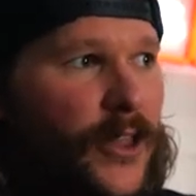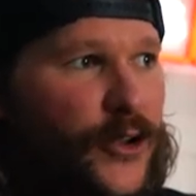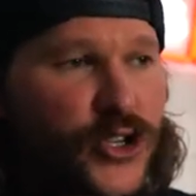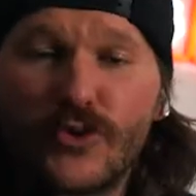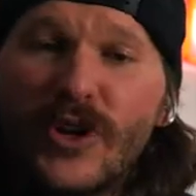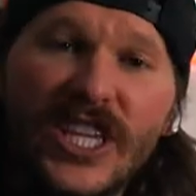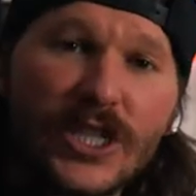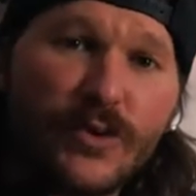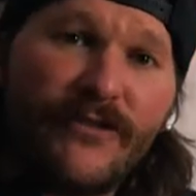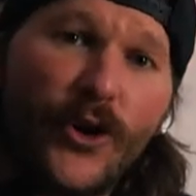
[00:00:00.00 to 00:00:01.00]
there's three
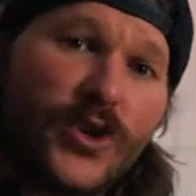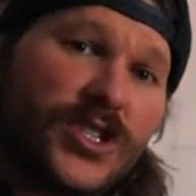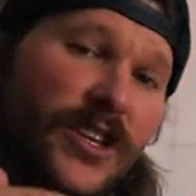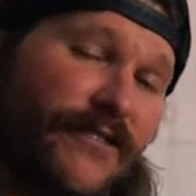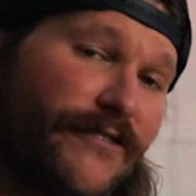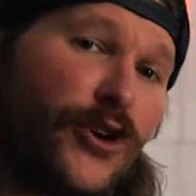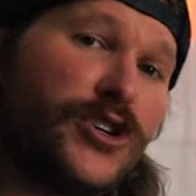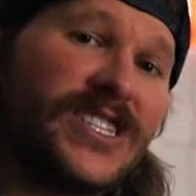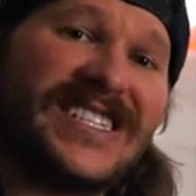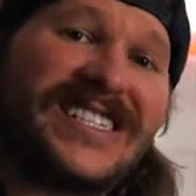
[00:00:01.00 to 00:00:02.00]
things we focus on. The
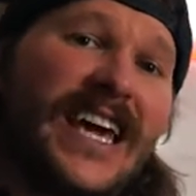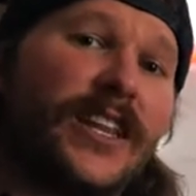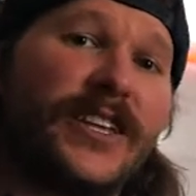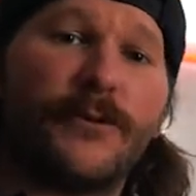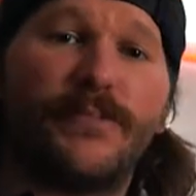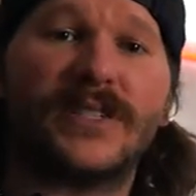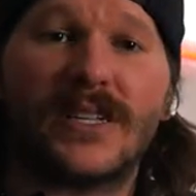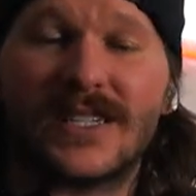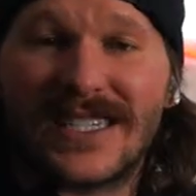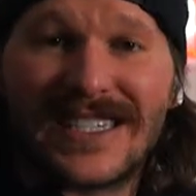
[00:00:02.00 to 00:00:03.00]
first is scaling their
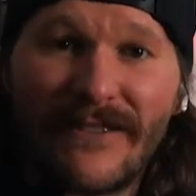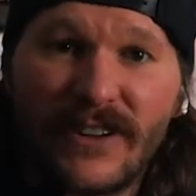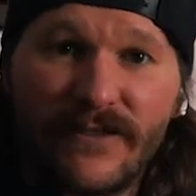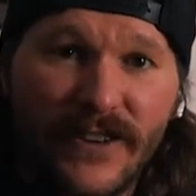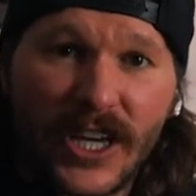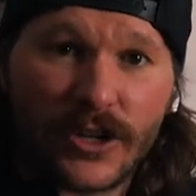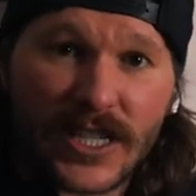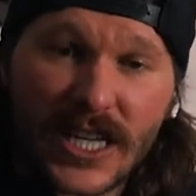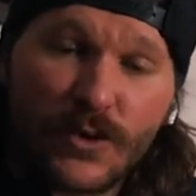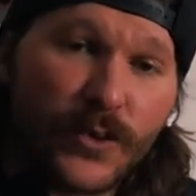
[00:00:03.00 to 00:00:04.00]
business to seven figures.
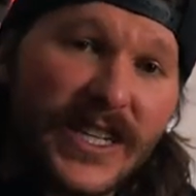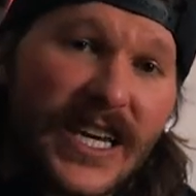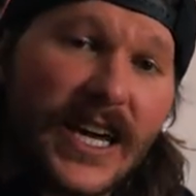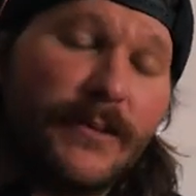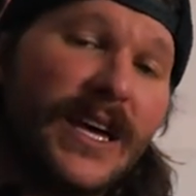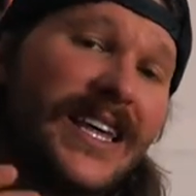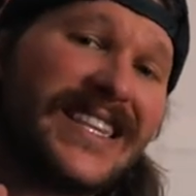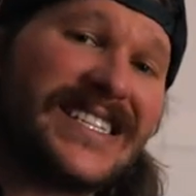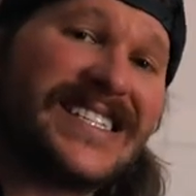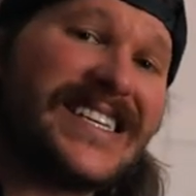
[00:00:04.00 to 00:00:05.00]
That's where we take them.
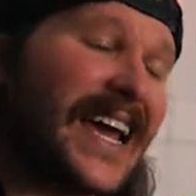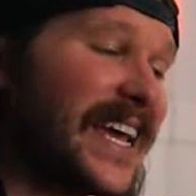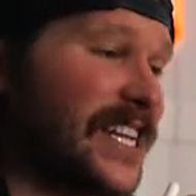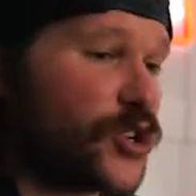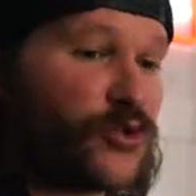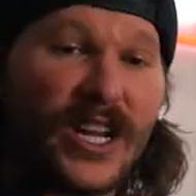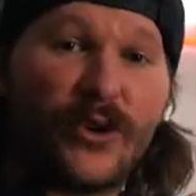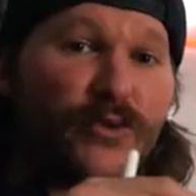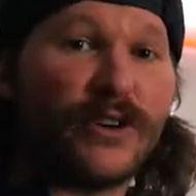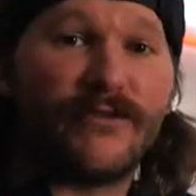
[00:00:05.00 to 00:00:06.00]
The second is
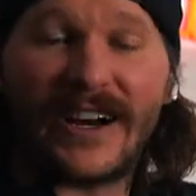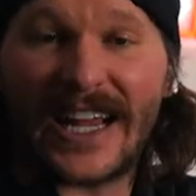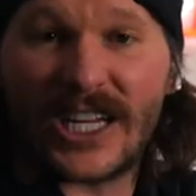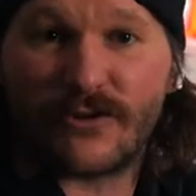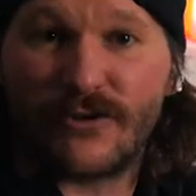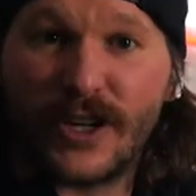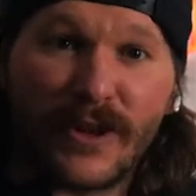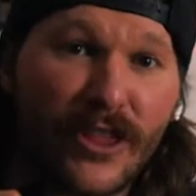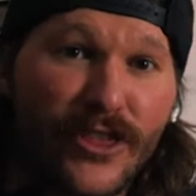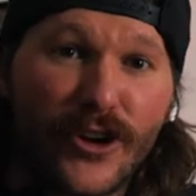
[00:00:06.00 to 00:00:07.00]
creating real financial freedom.
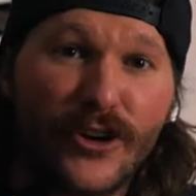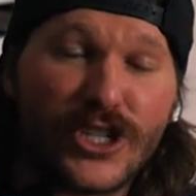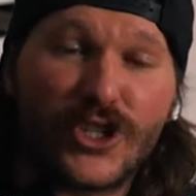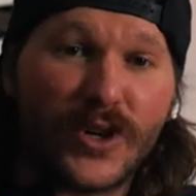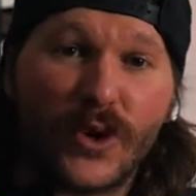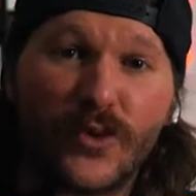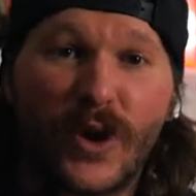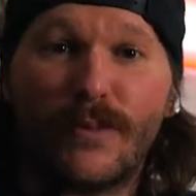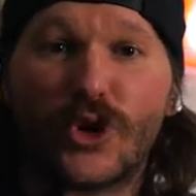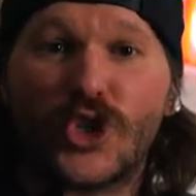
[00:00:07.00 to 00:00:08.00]
And the third is doing it with
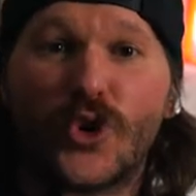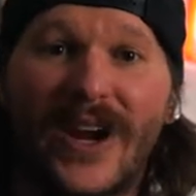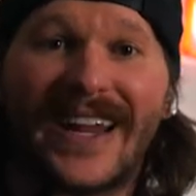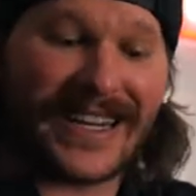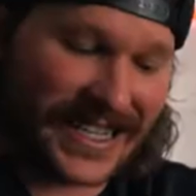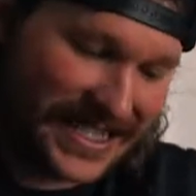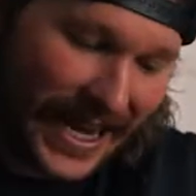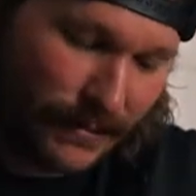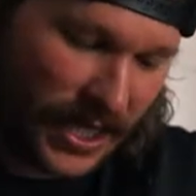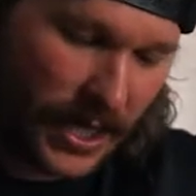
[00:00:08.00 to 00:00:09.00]
way more joy and
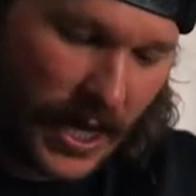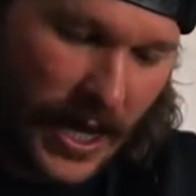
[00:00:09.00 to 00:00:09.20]
excitement.